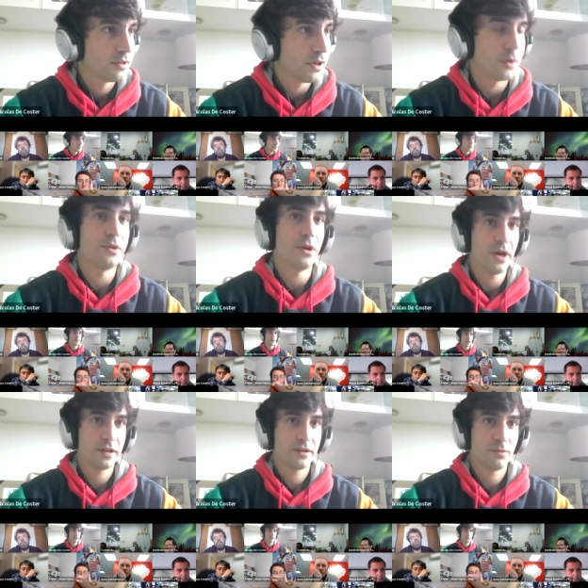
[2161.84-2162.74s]
Oh, no,
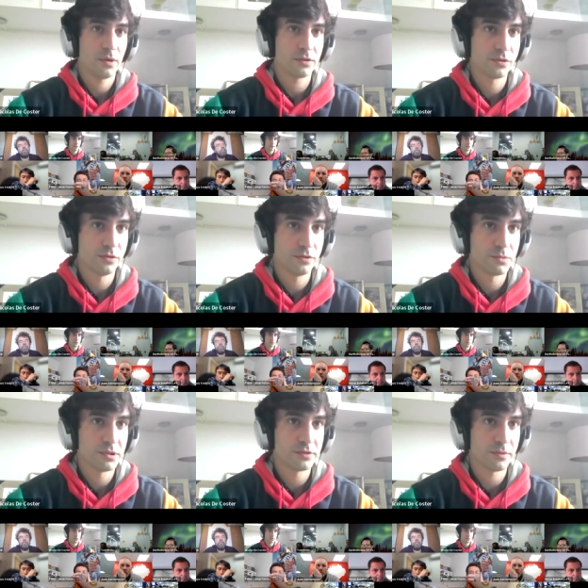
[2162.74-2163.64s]
Hank, want to
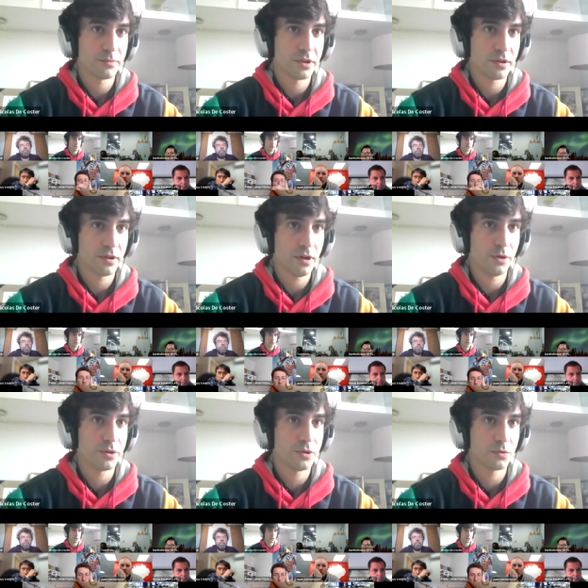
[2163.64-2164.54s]
present something? Oh,
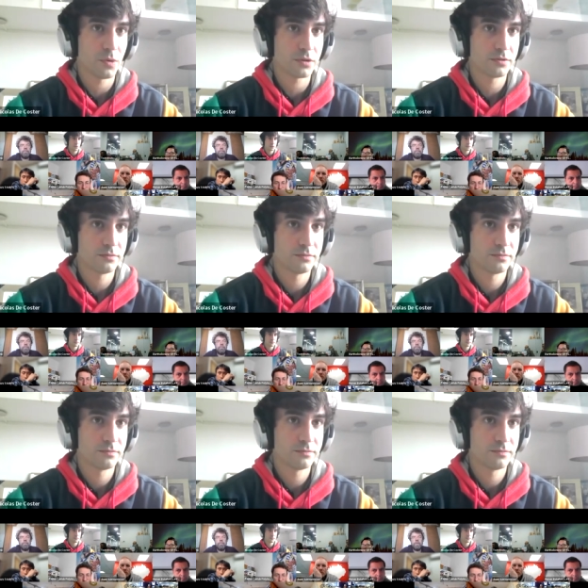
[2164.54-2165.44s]
no, you don't want.
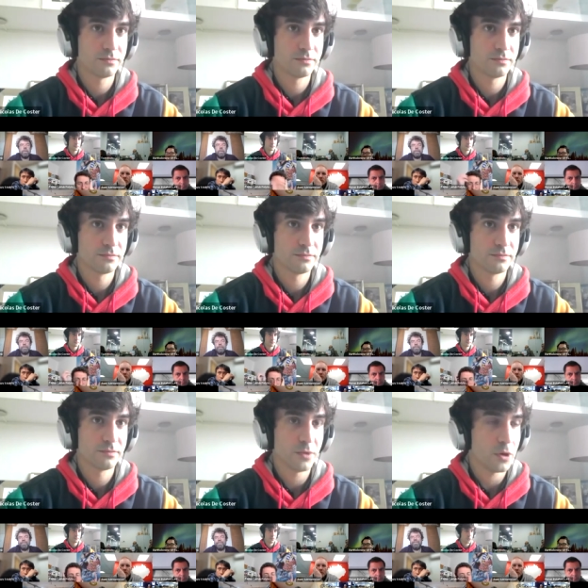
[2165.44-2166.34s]

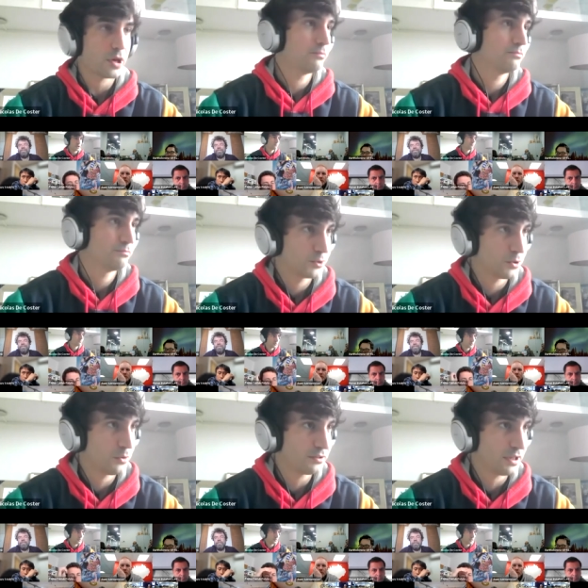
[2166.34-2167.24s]
Okay,
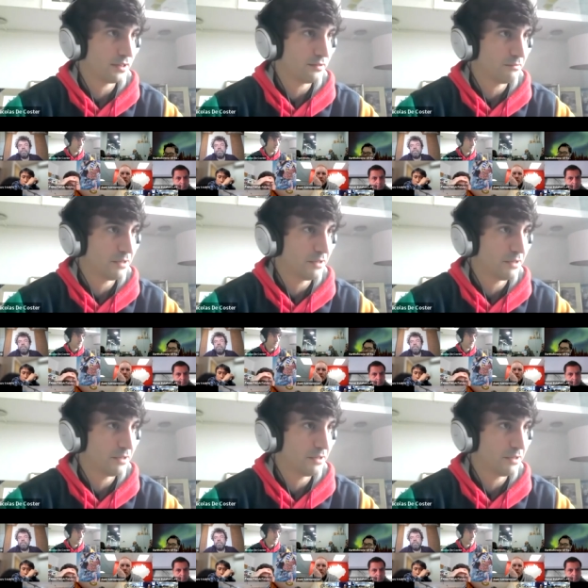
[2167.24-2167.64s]
so next slide.